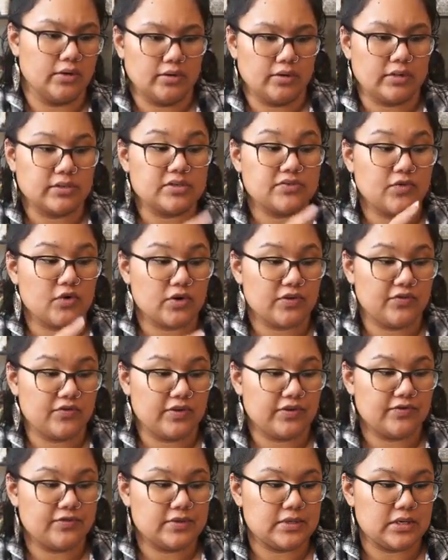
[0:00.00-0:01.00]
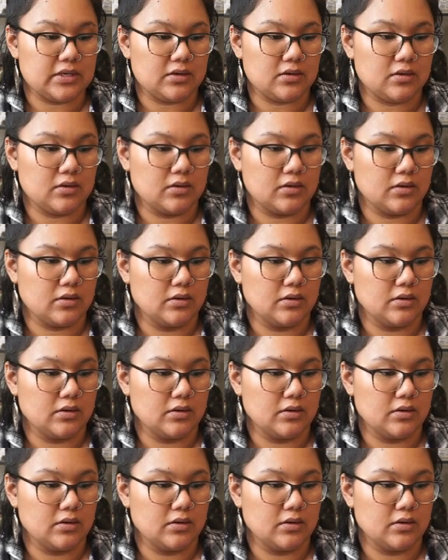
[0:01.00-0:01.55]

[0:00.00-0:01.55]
that's 450